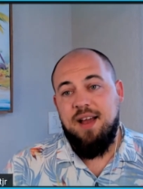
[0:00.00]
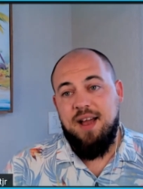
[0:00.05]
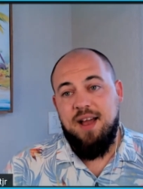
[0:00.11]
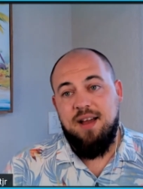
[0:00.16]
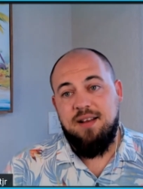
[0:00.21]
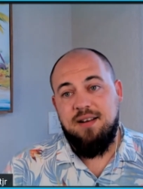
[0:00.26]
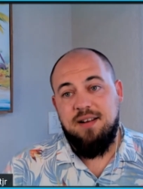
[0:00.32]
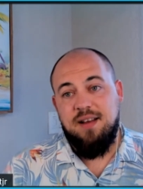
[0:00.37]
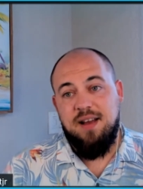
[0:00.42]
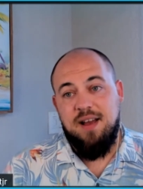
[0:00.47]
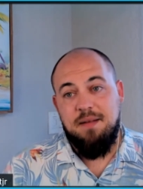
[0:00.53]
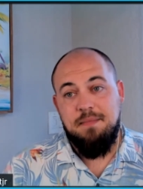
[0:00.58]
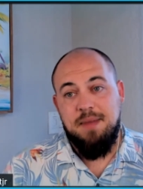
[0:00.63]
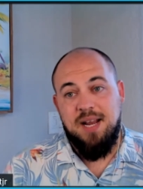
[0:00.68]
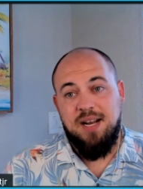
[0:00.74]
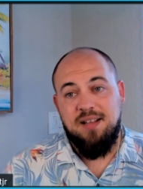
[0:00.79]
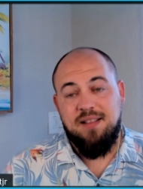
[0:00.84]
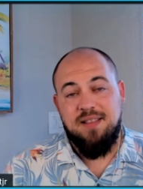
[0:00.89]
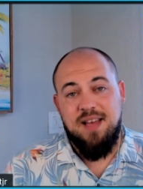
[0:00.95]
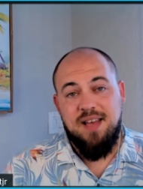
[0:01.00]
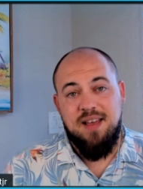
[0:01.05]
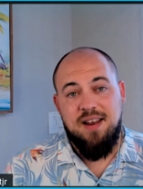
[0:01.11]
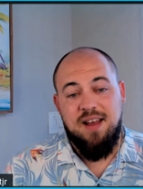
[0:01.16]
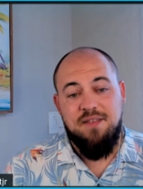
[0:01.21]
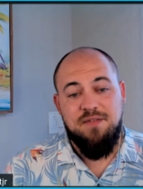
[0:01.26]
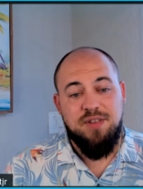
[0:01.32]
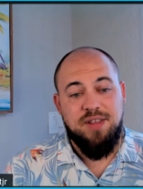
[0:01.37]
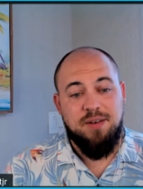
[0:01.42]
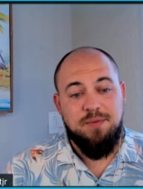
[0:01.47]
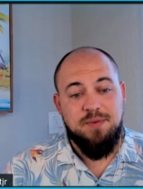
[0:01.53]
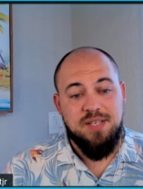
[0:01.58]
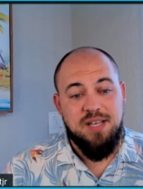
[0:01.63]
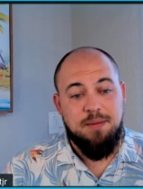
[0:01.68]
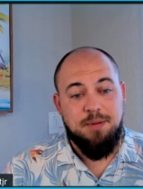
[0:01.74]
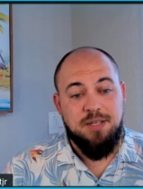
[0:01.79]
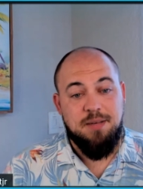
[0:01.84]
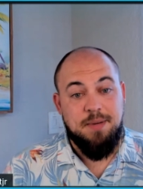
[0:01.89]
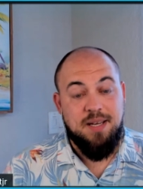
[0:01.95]
and made it that everything was
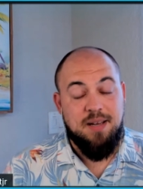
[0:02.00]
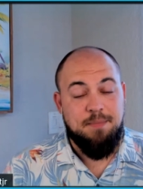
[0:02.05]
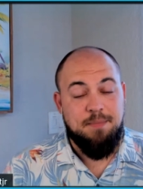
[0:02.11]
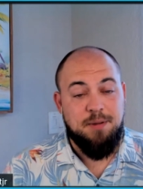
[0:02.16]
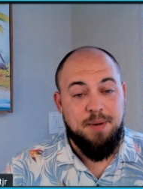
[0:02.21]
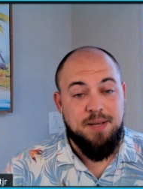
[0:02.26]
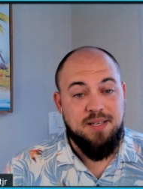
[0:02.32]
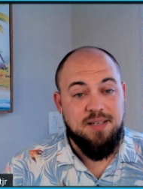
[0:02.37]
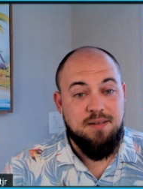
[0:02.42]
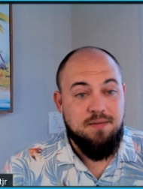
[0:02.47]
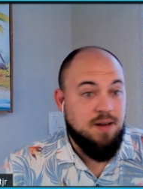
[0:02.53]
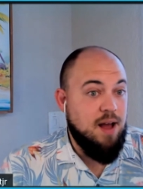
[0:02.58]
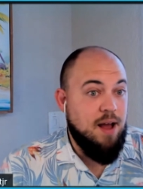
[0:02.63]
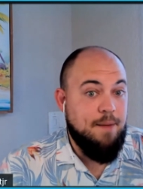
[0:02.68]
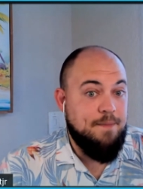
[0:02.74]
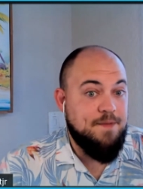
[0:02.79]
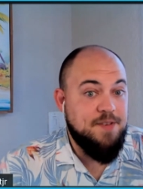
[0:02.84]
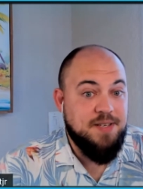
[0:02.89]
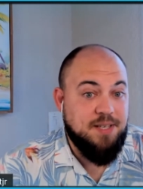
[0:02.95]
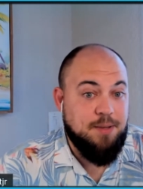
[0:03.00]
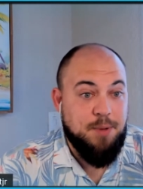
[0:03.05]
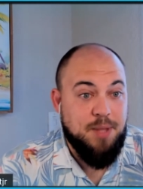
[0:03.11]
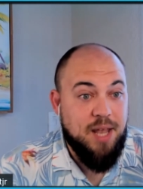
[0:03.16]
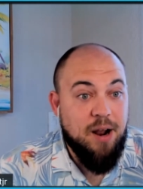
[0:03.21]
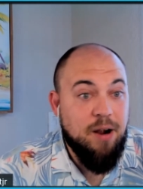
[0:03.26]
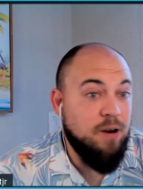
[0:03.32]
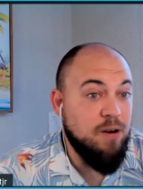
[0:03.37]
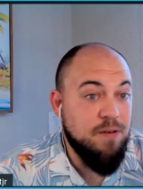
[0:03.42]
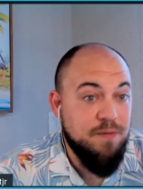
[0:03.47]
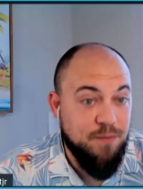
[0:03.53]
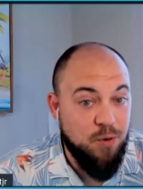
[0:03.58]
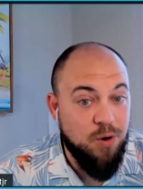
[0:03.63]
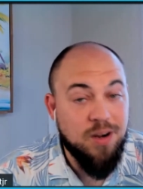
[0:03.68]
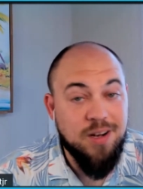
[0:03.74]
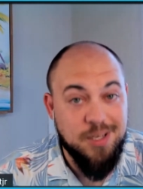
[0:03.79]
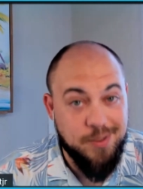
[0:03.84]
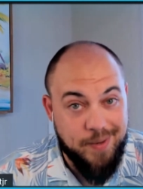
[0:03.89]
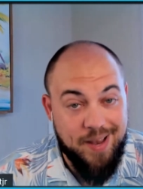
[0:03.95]
able to be implemented, obviously without a hard
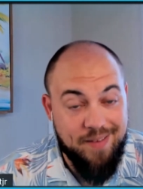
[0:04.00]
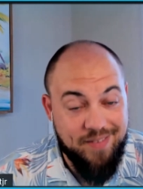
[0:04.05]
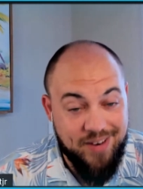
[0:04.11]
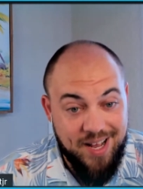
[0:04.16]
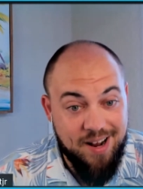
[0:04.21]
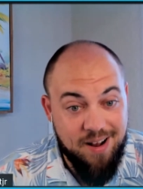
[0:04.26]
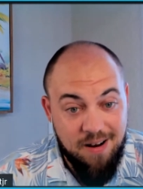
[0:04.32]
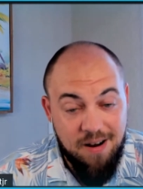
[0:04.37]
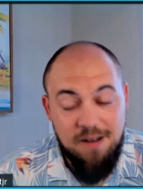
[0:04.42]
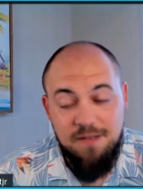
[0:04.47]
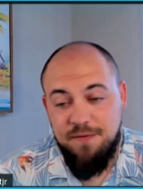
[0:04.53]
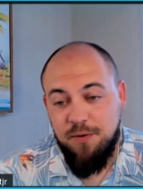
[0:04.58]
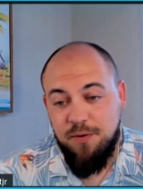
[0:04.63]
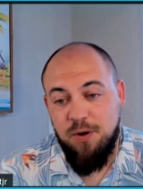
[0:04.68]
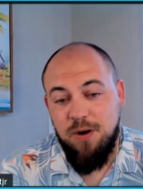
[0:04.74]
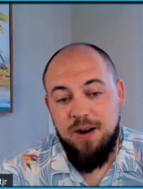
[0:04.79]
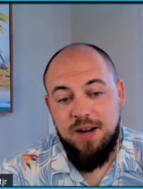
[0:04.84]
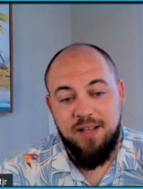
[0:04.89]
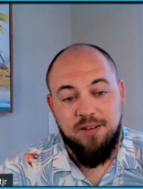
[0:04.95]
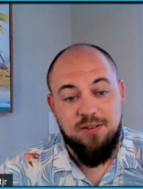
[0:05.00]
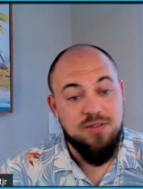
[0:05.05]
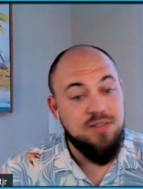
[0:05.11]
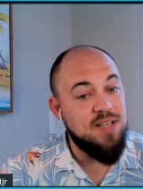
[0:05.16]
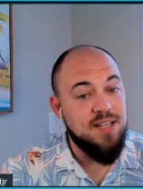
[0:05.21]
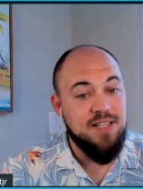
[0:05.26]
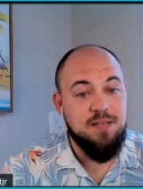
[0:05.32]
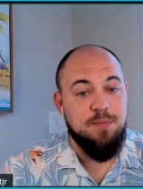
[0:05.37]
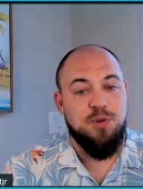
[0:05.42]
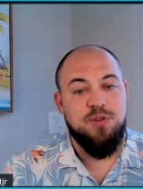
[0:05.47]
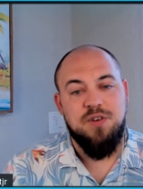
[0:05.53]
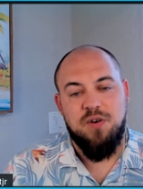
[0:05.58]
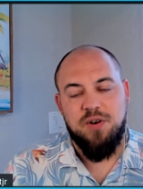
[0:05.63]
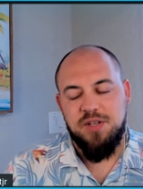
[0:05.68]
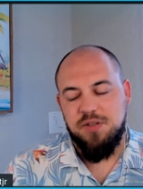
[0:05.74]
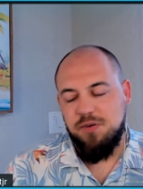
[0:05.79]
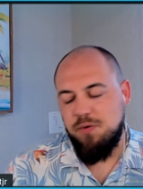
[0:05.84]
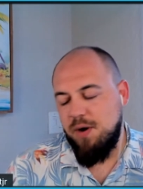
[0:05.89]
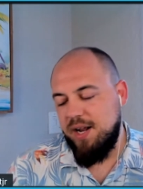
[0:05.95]
fork, because we haven't had a hard fork and there's sensible
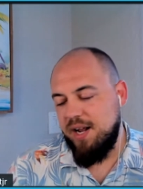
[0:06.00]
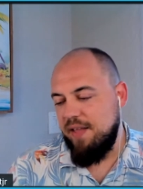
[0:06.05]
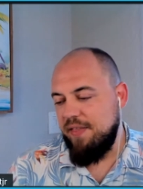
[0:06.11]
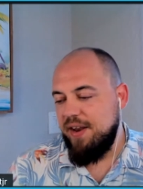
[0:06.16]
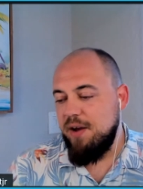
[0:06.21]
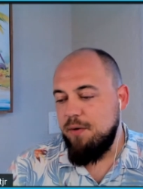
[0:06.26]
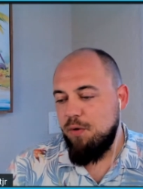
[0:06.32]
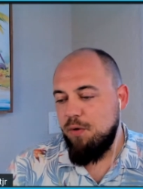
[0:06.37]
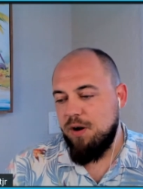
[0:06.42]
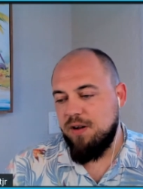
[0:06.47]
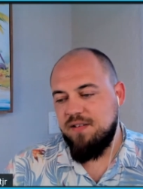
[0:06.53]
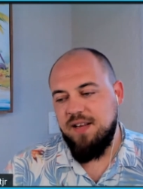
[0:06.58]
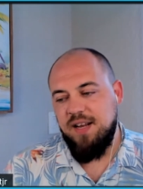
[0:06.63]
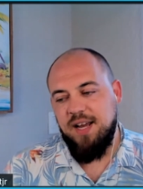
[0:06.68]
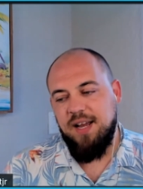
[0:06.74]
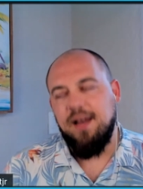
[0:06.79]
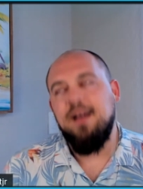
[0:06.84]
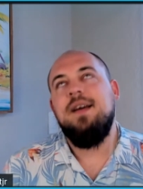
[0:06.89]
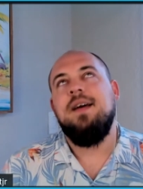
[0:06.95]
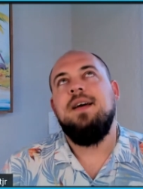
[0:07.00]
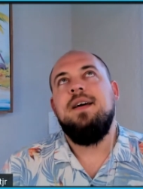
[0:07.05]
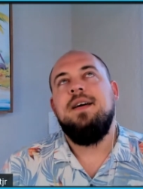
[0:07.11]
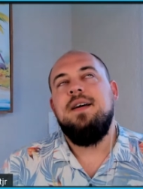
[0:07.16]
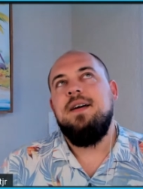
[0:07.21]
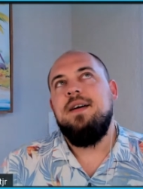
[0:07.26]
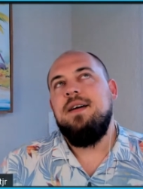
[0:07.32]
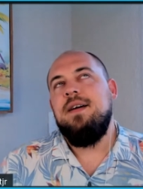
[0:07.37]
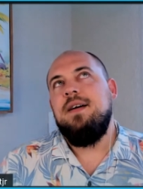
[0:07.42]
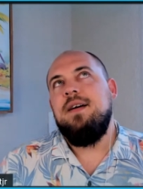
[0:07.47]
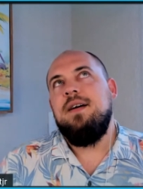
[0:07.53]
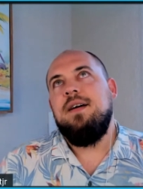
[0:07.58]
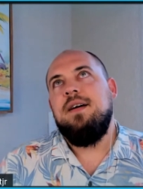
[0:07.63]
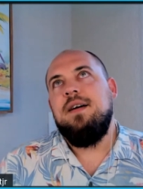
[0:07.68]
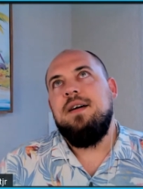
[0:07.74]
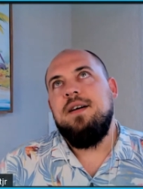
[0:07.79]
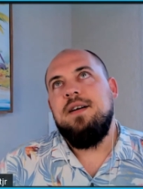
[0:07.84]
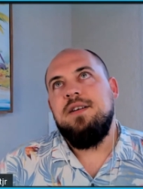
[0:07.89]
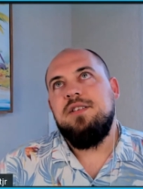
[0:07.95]
tokens running on the network today.
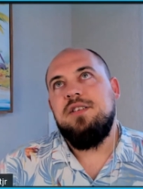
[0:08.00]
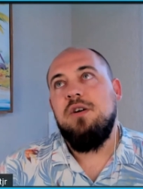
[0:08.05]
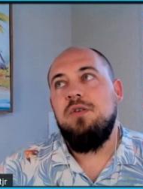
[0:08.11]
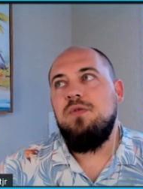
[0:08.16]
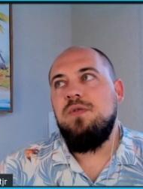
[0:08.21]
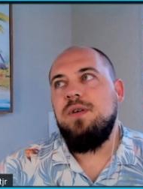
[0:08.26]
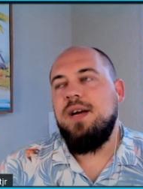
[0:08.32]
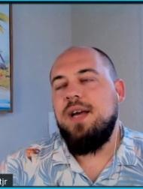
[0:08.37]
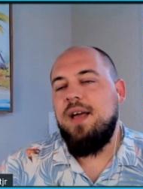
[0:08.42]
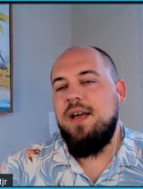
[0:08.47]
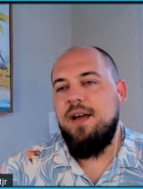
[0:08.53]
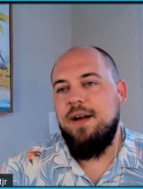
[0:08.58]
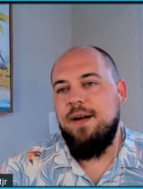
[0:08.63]
So